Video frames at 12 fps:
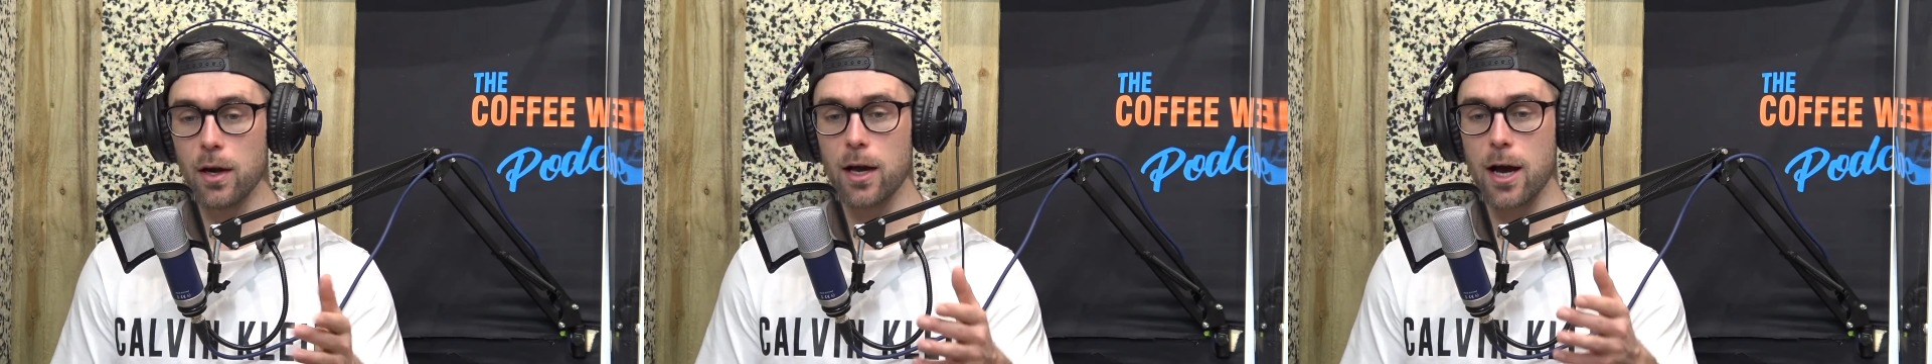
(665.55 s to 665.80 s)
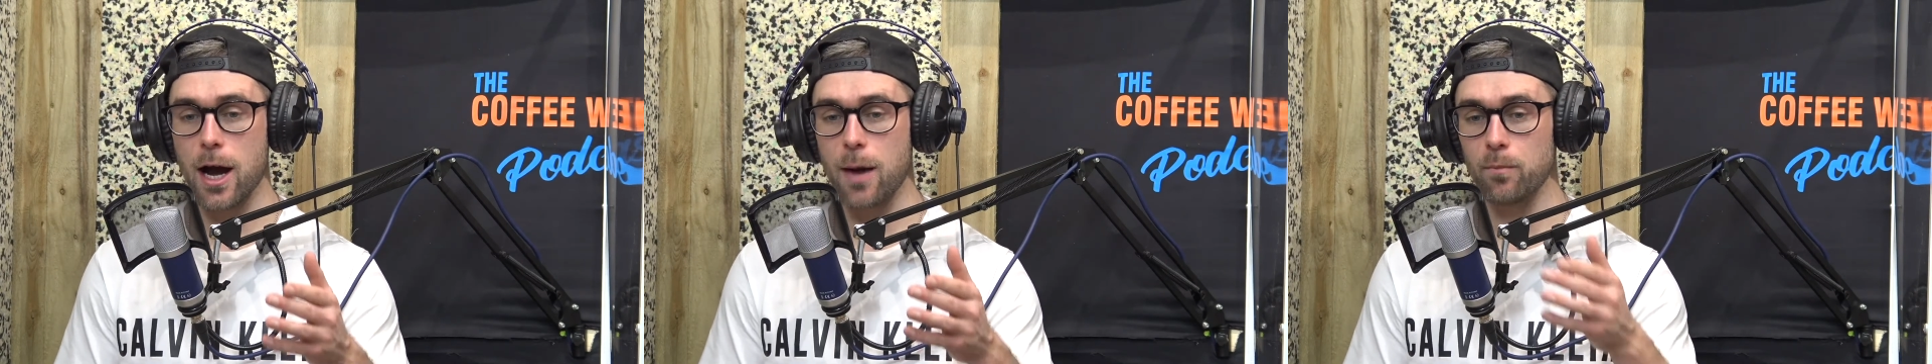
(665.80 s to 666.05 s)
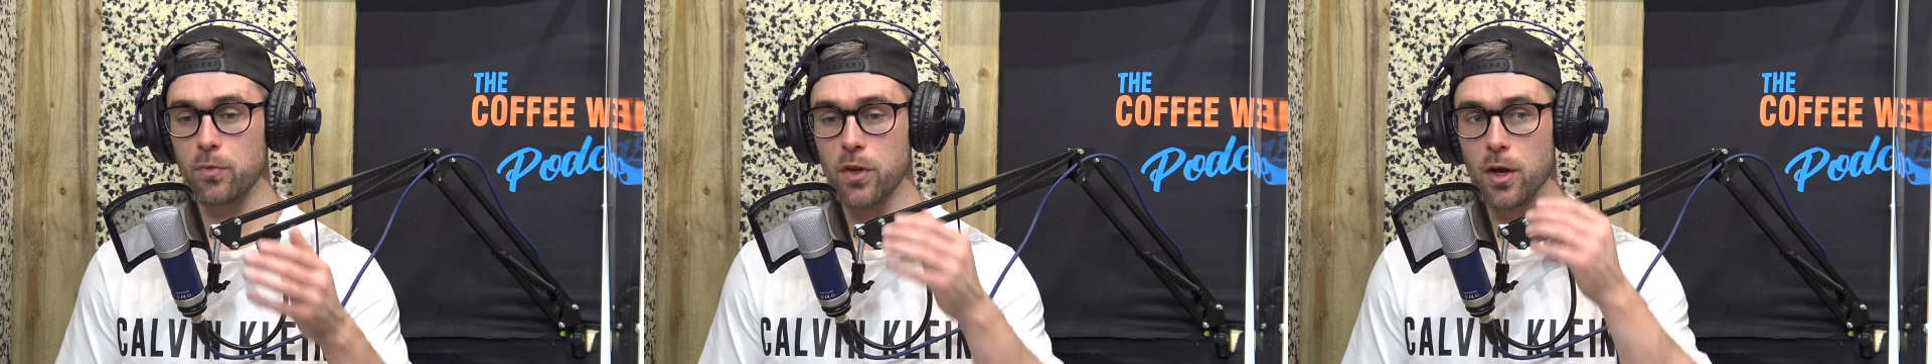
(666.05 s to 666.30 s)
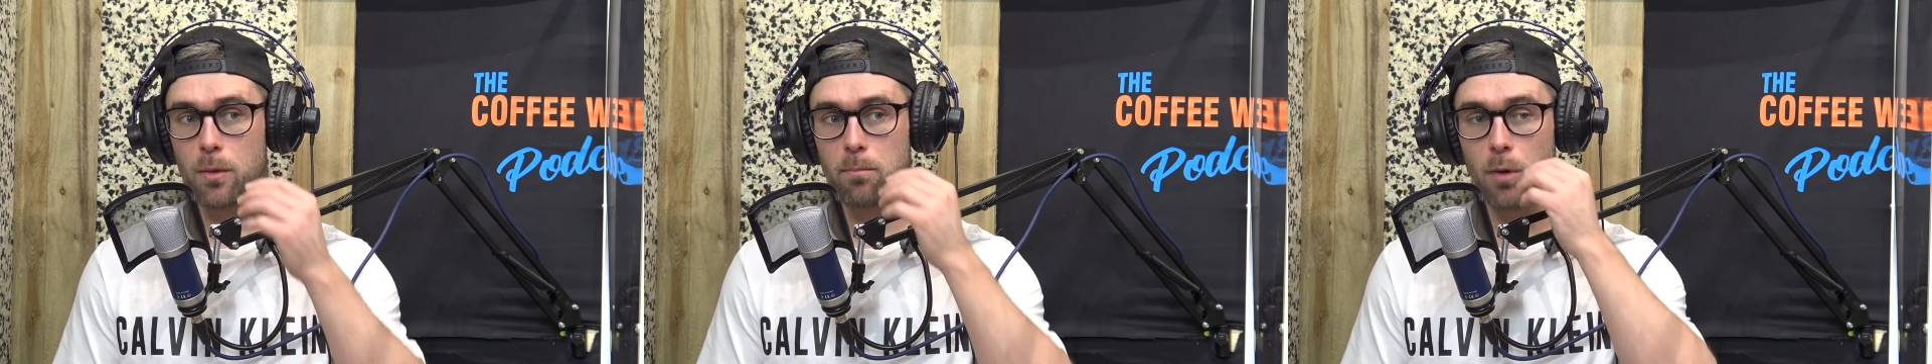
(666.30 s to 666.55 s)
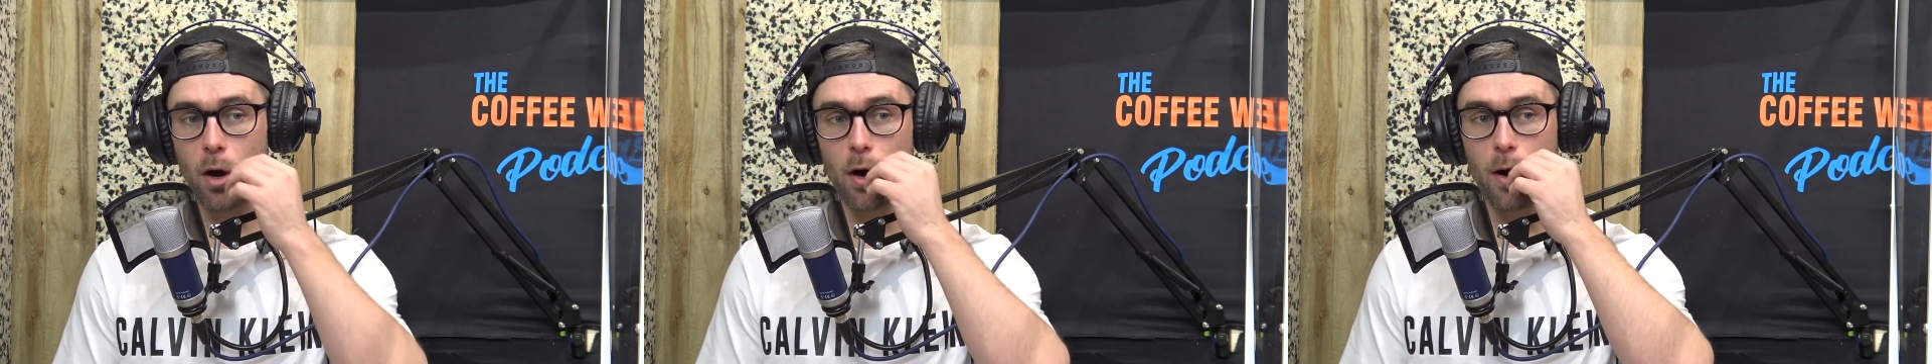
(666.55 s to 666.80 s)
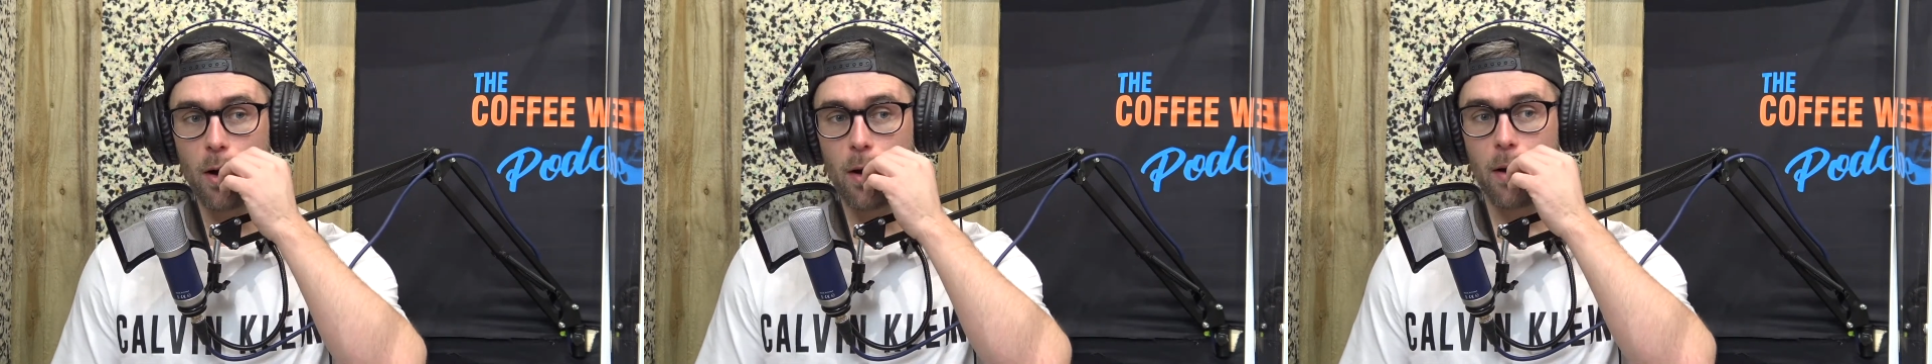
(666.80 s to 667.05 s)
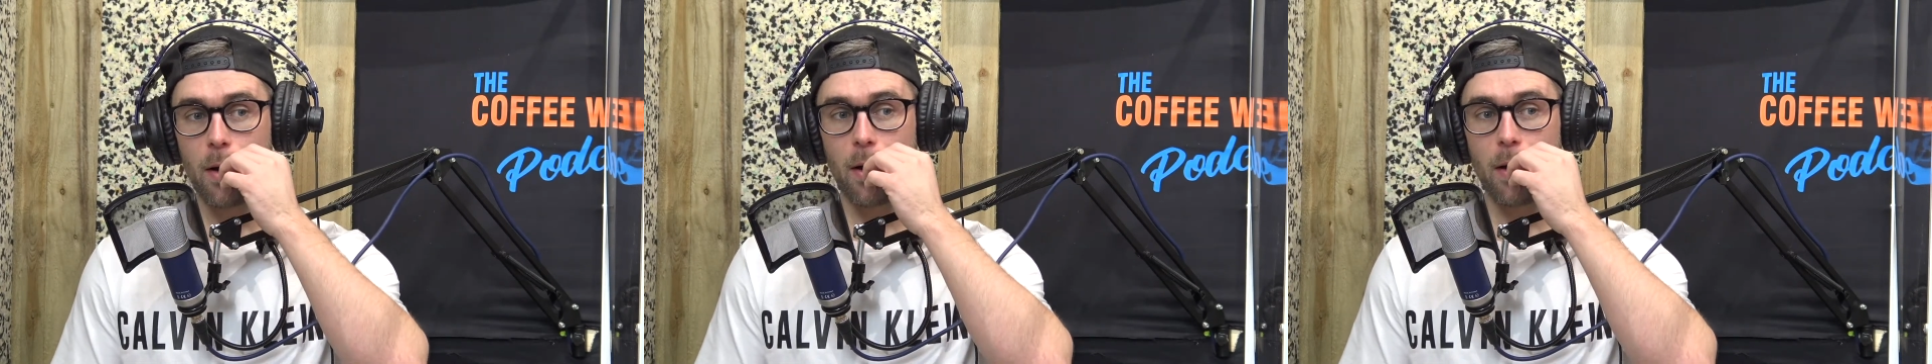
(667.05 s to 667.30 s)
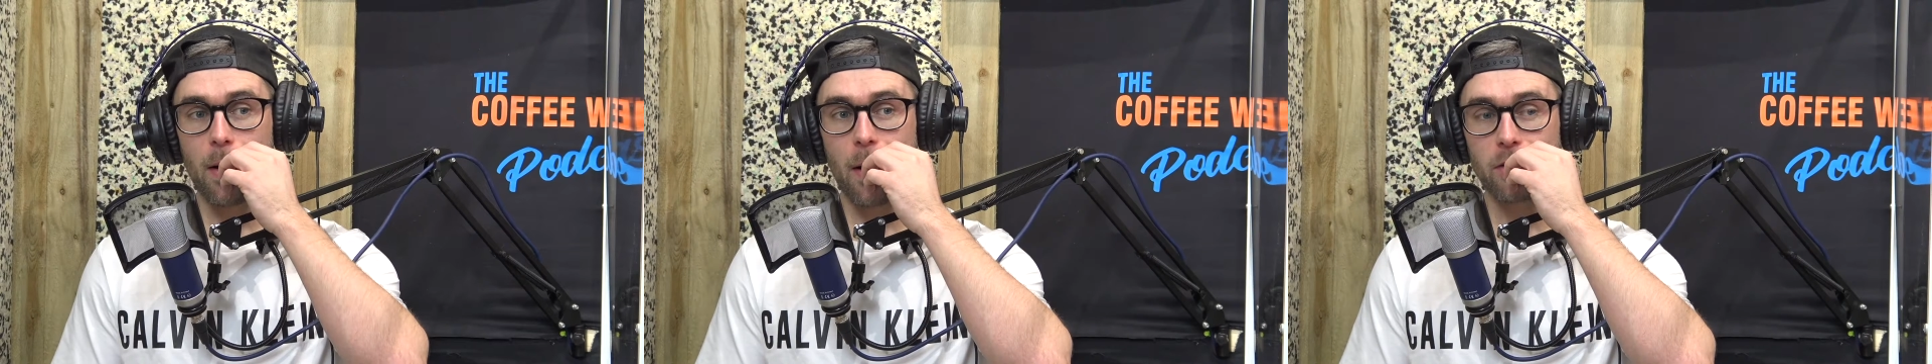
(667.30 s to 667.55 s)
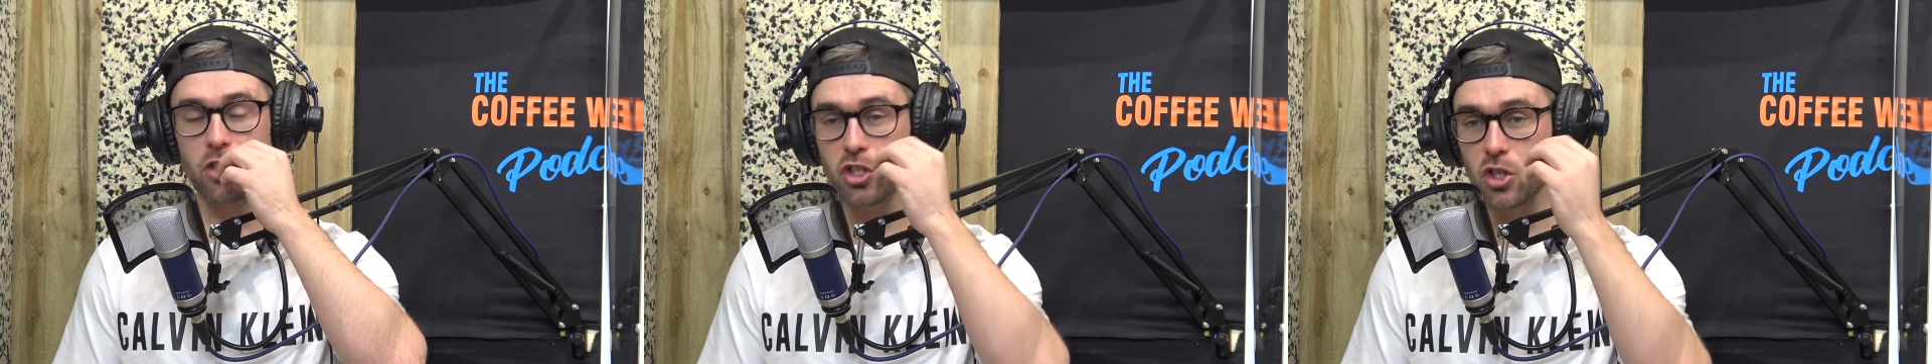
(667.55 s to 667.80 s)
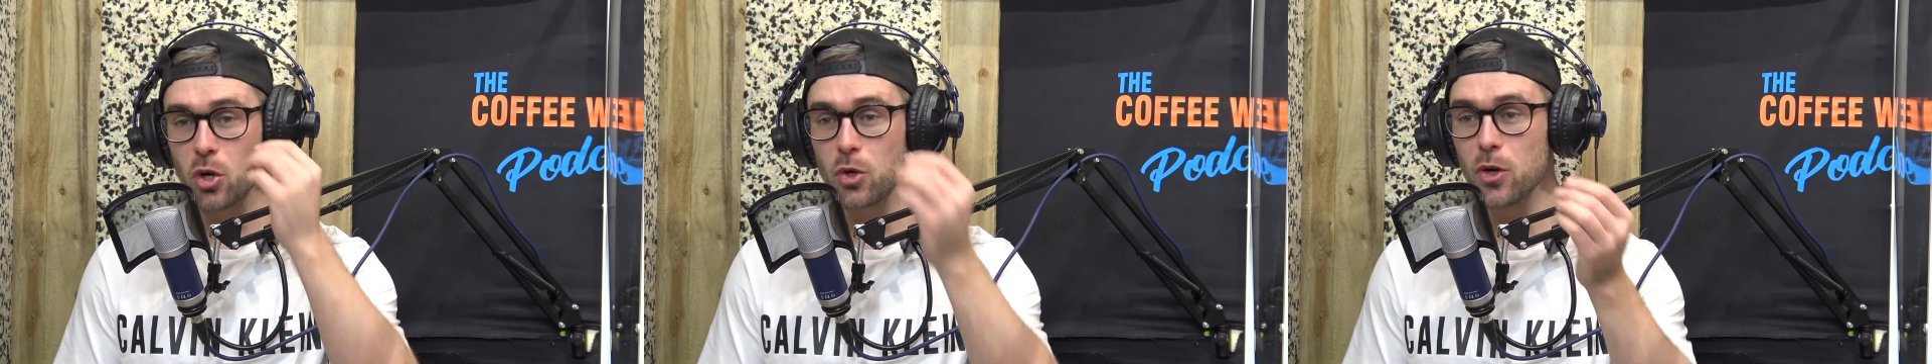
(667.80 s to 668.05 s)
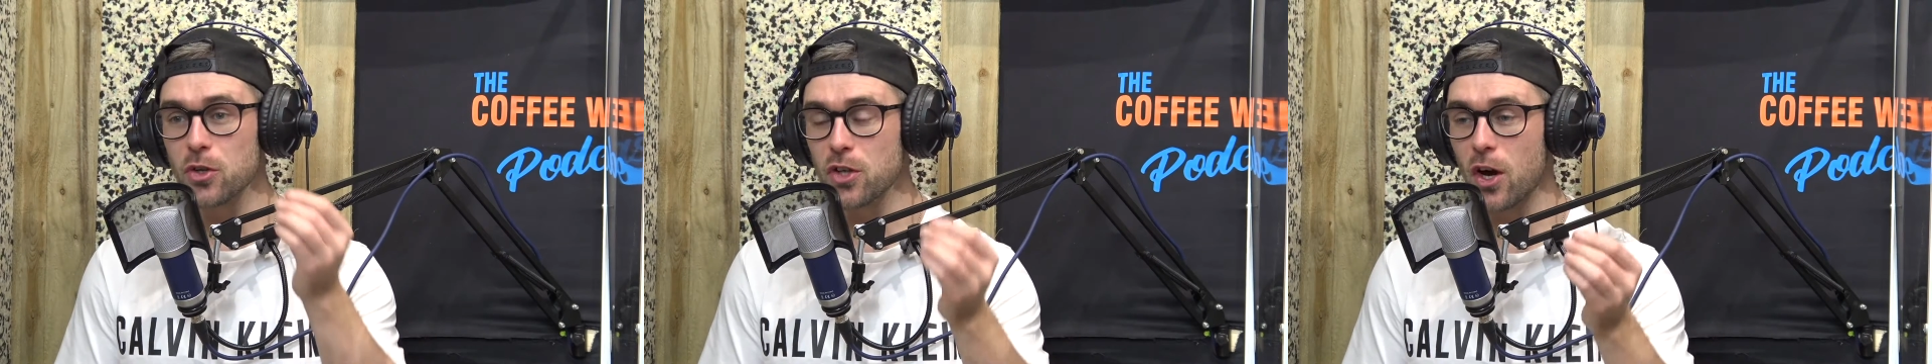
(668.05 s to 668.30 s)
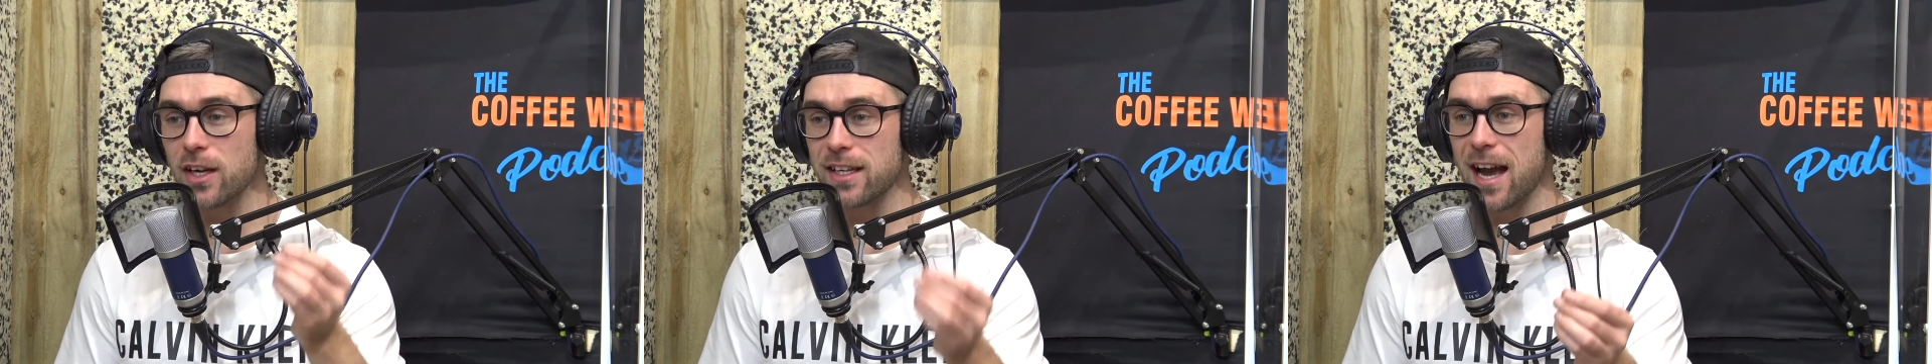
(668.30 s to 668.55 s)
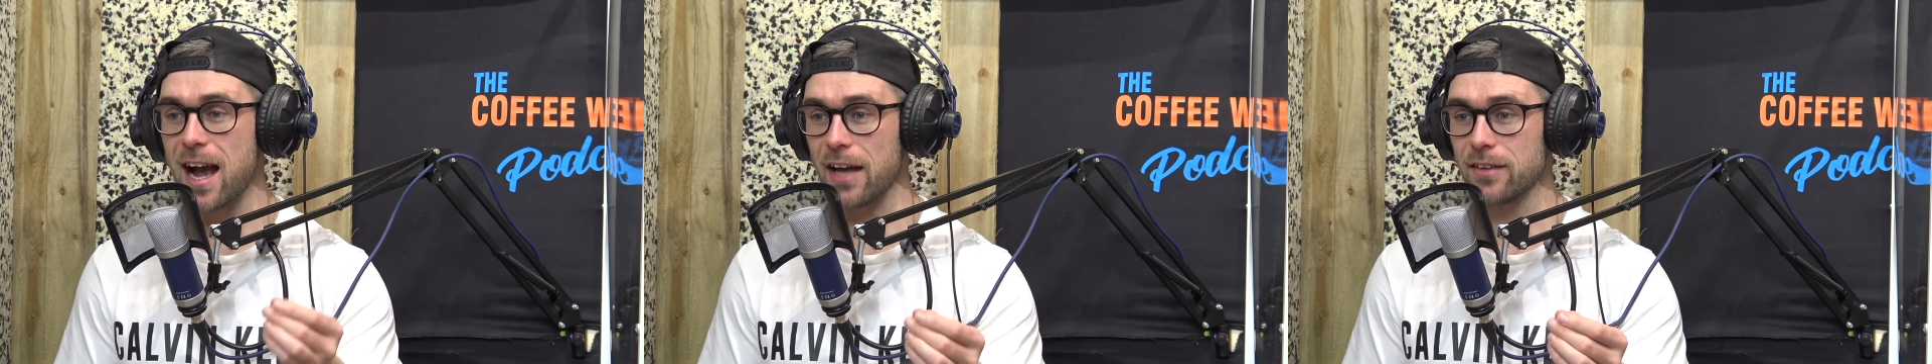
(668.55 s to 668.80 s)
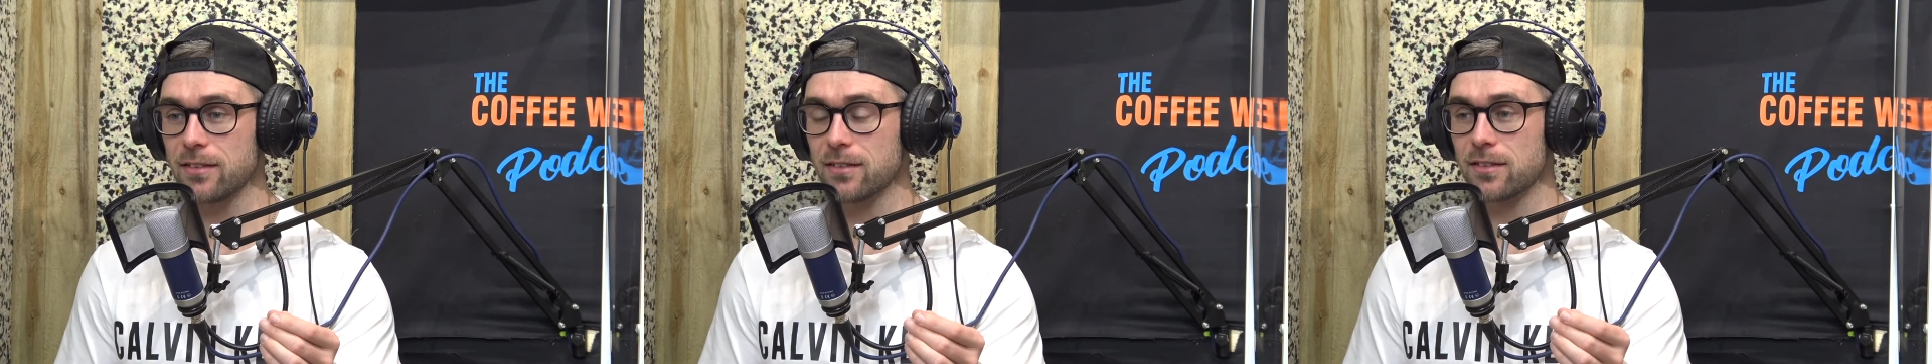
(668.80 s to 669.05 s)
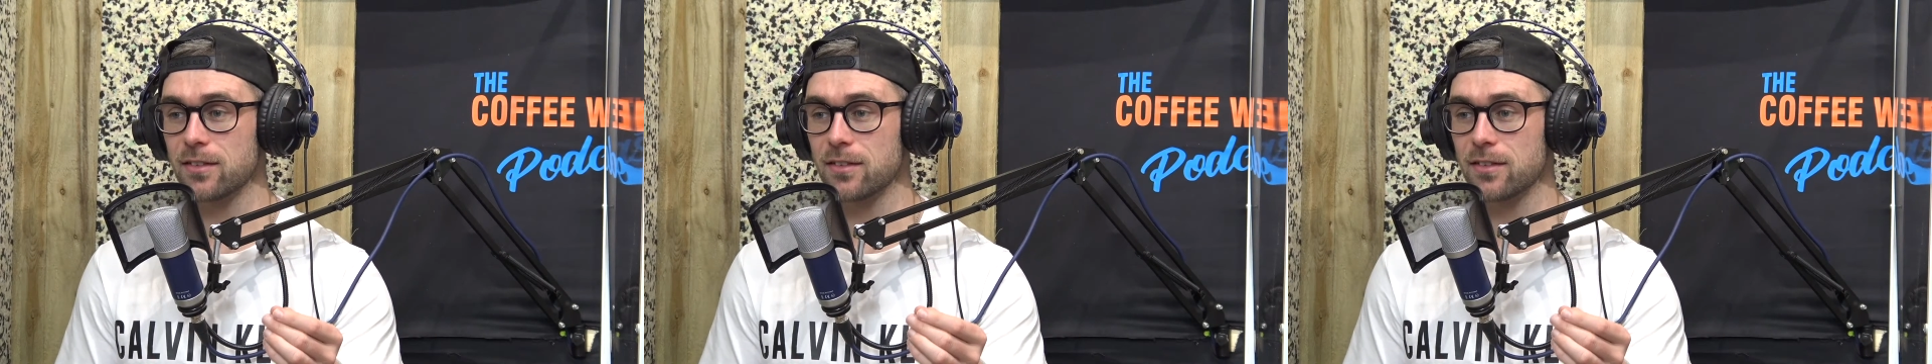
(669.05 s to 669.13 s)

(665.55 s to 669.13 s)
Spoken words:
But as soon as I can,